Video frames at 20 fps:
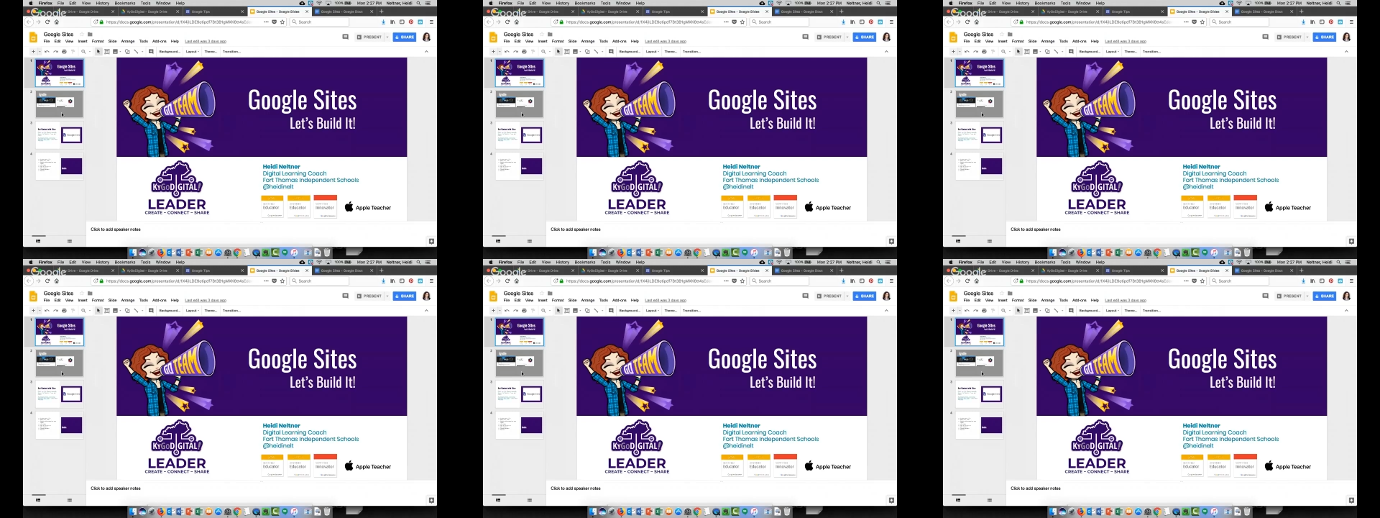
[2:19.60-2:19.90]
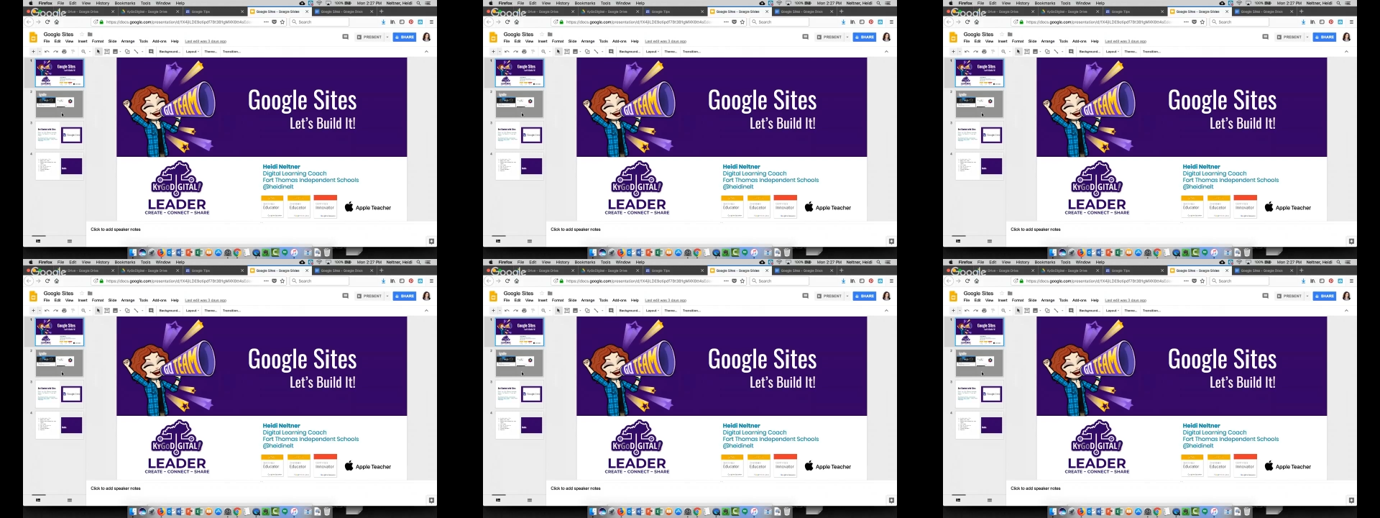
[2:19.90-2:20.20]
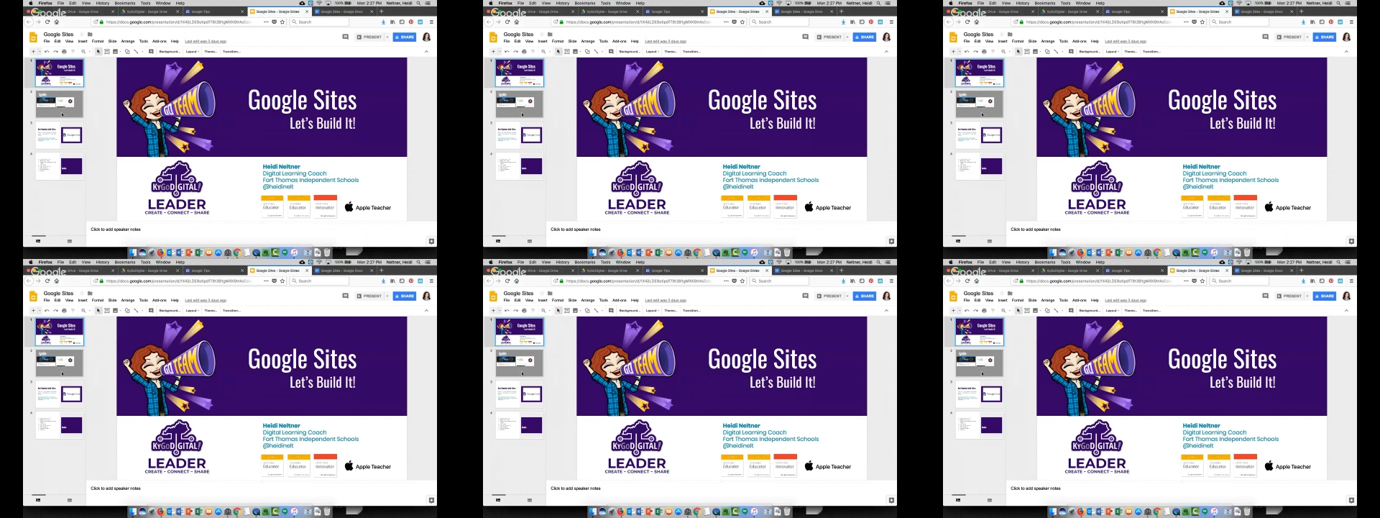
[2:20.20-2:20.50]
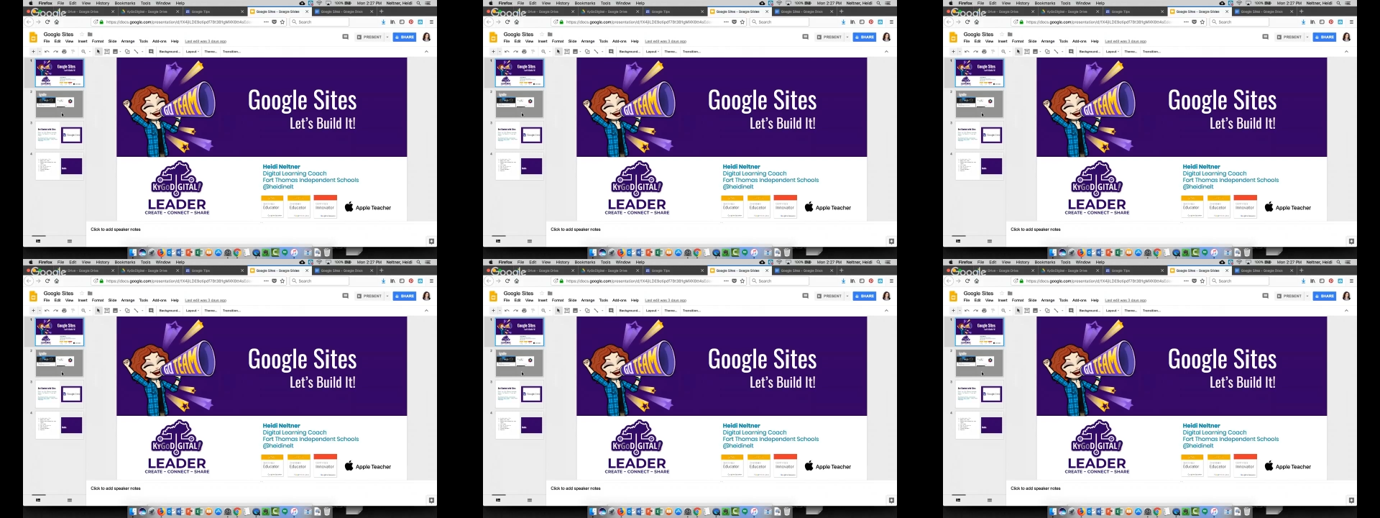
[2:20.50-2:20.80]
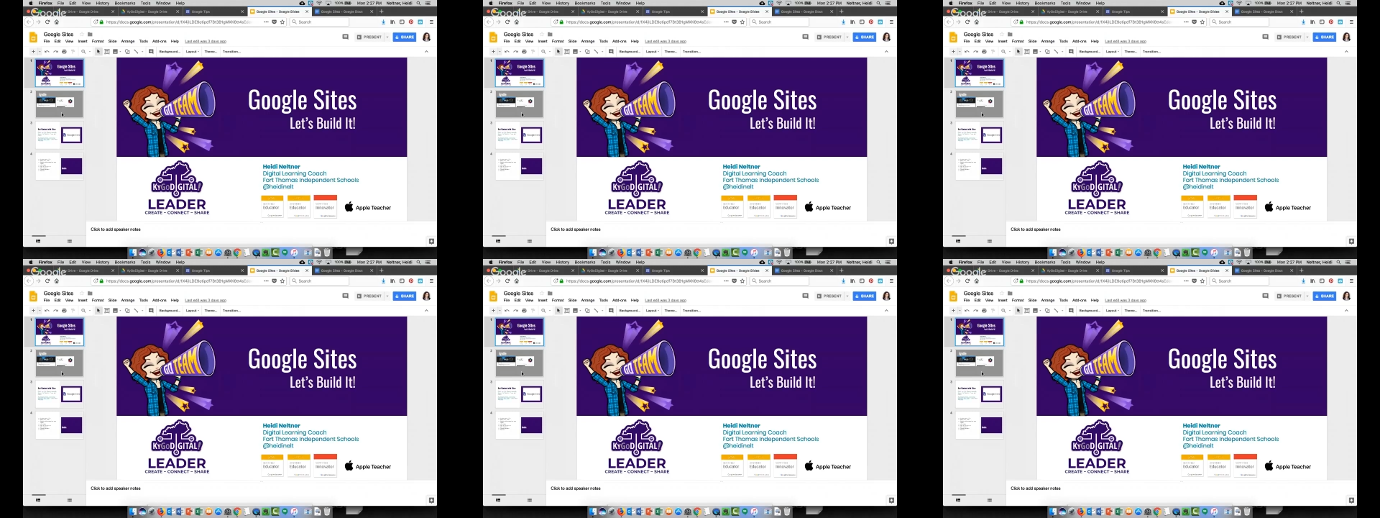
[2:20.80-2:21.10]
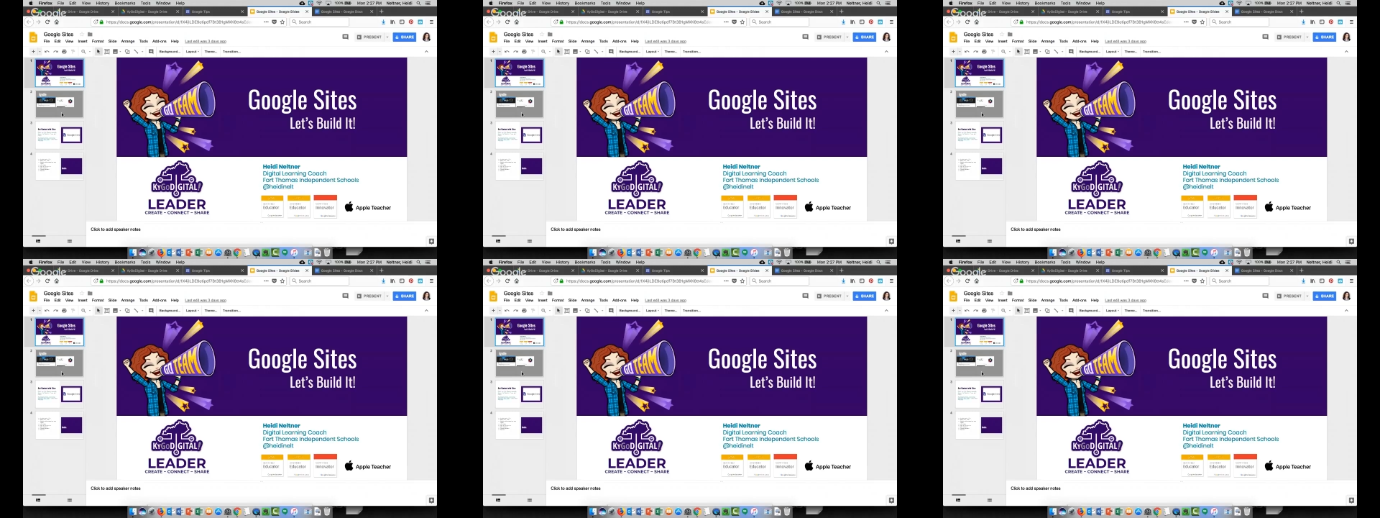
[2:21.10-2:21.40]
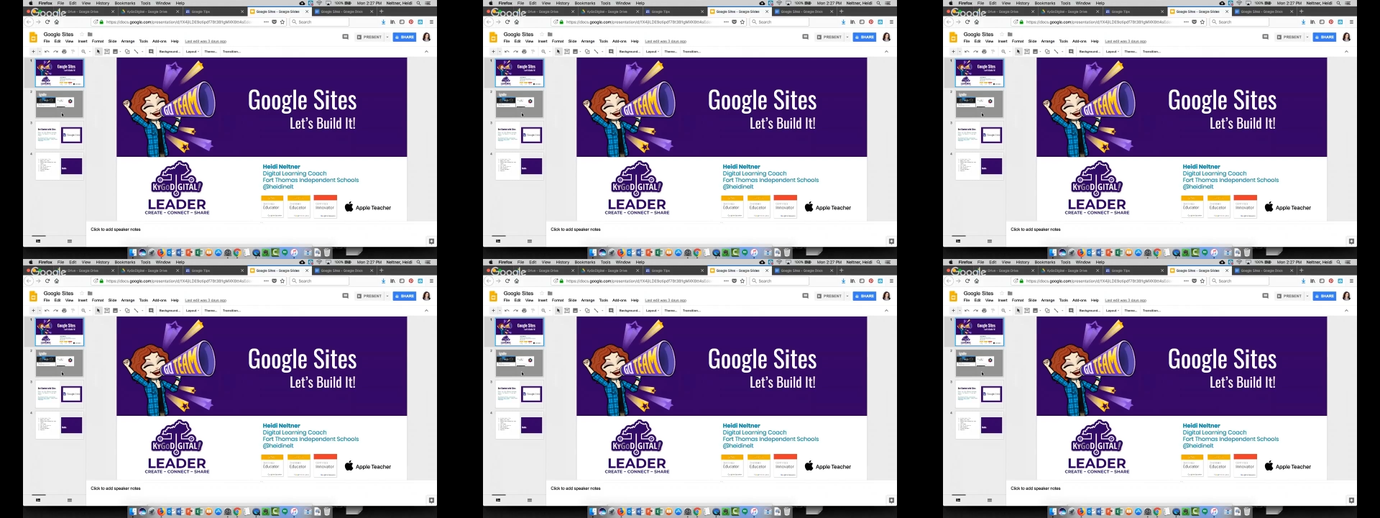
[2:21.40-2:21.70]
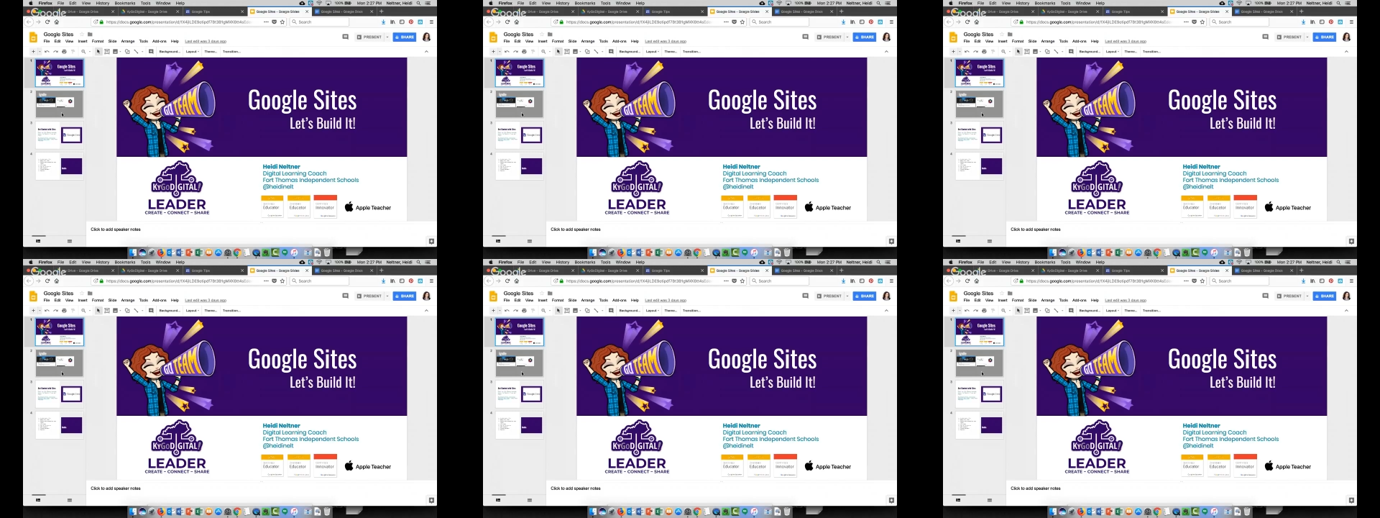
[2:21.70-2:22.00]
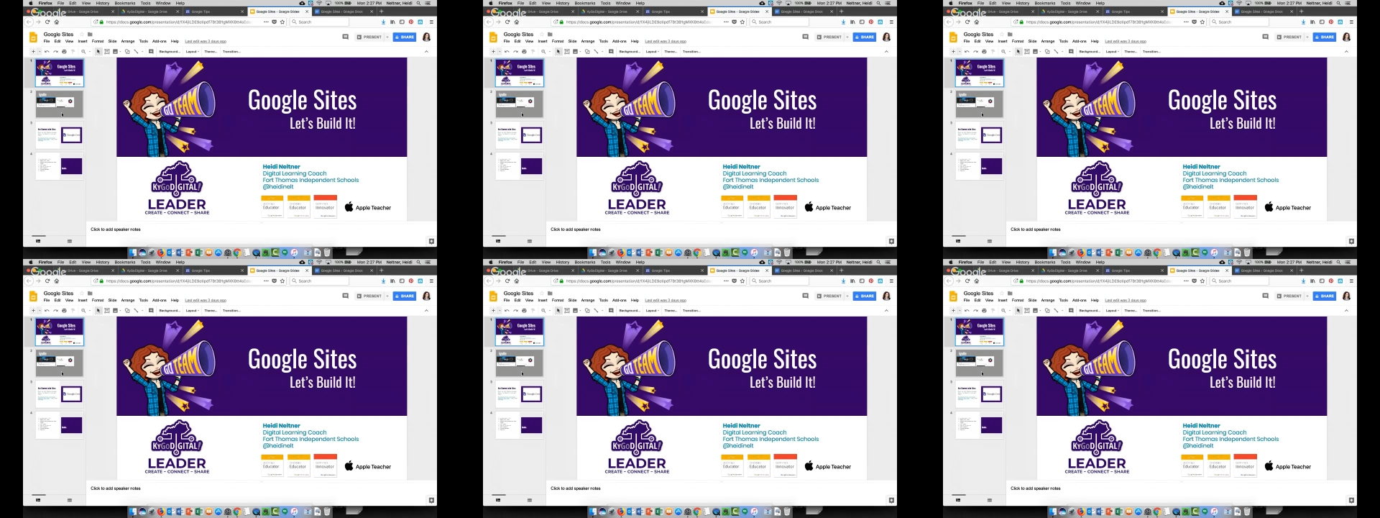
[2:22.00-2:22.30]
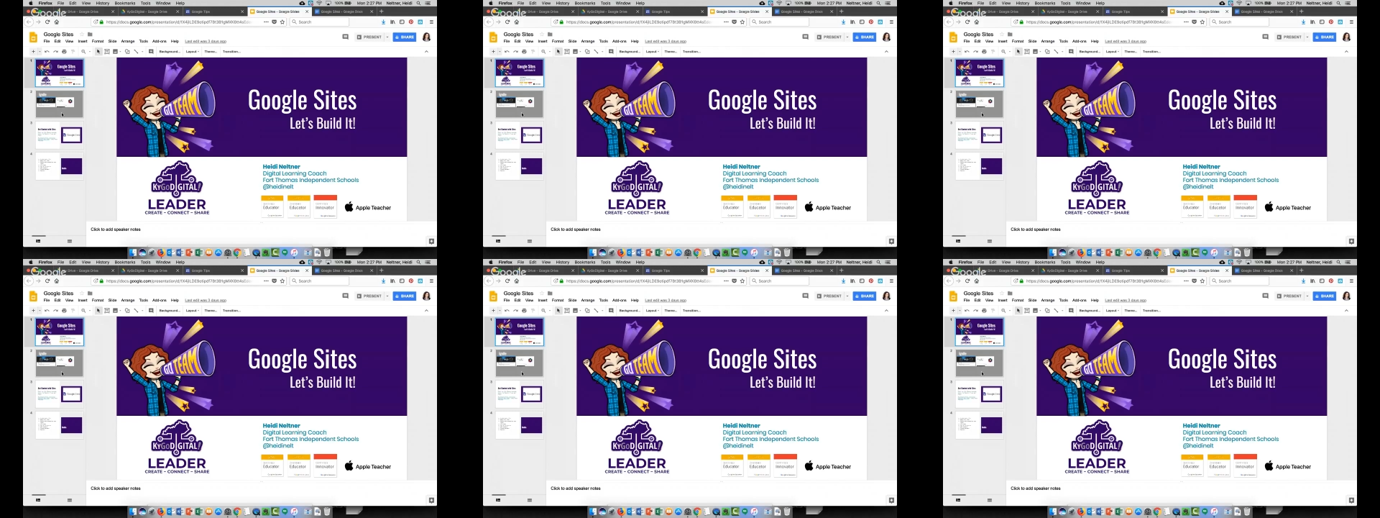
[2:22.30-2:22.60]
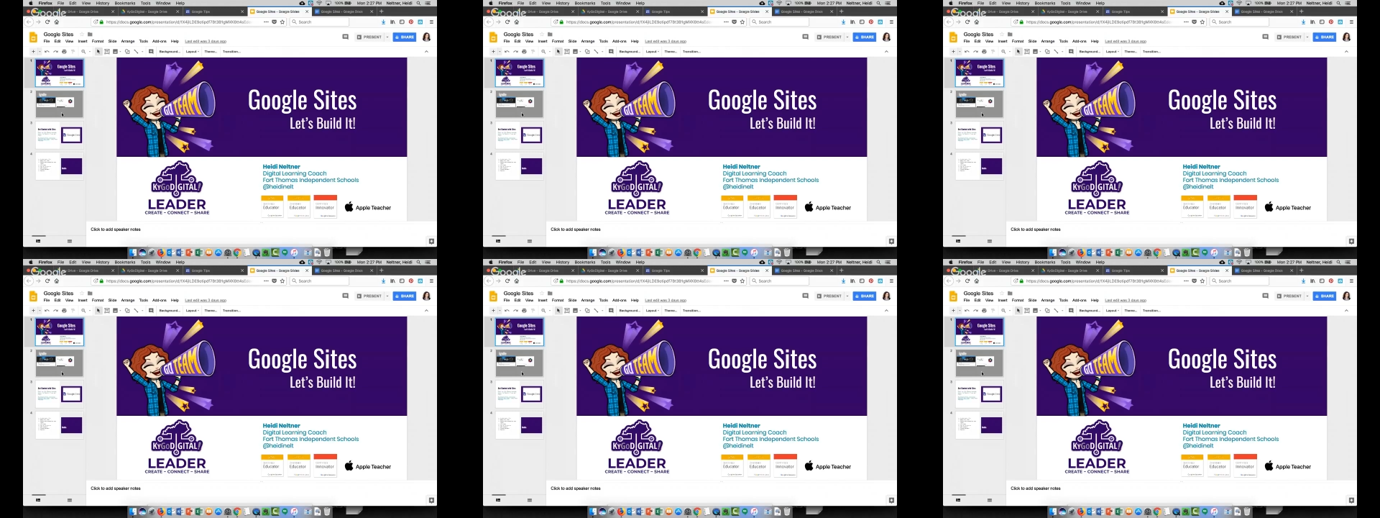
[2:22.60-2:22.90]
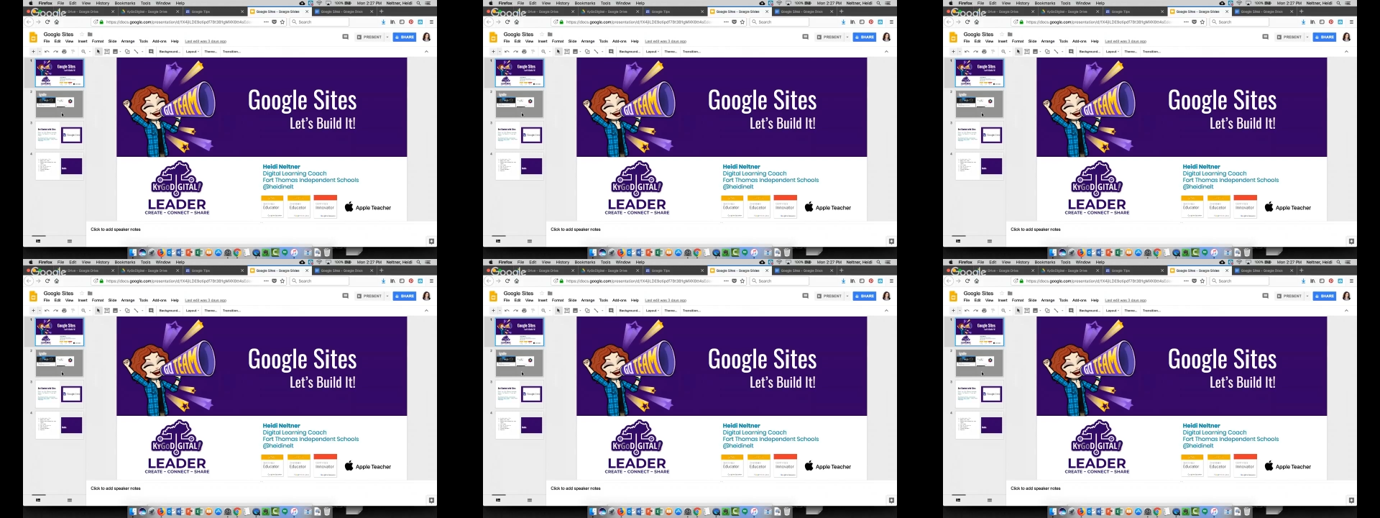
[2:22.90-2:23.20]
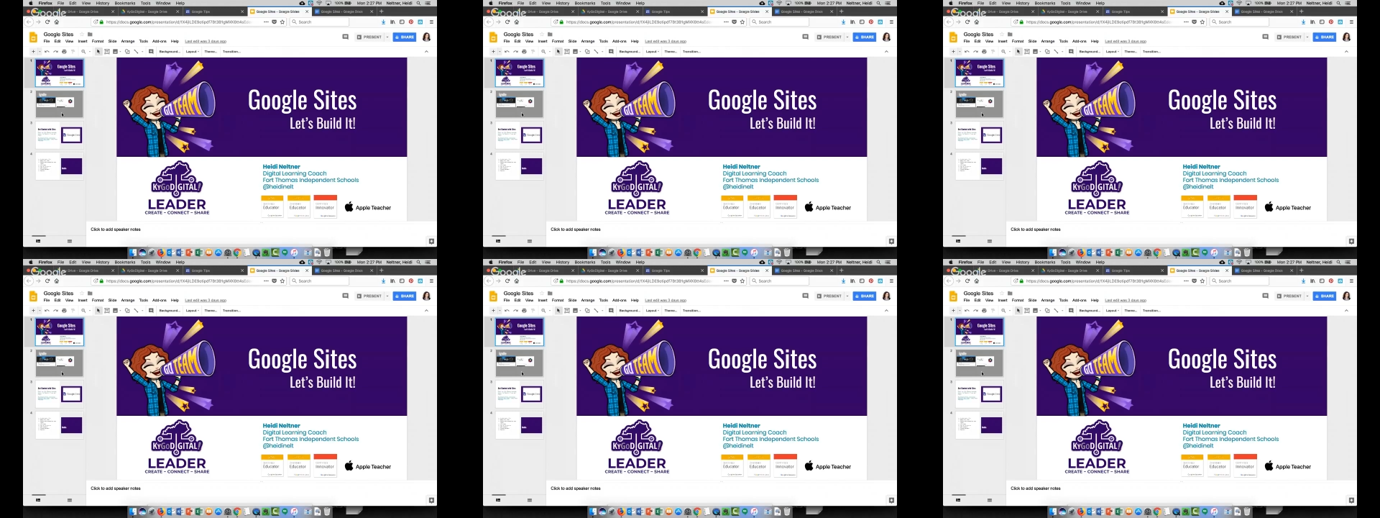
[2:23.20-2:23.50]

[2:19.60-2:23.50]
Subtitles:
Nobody's mouth can be seen.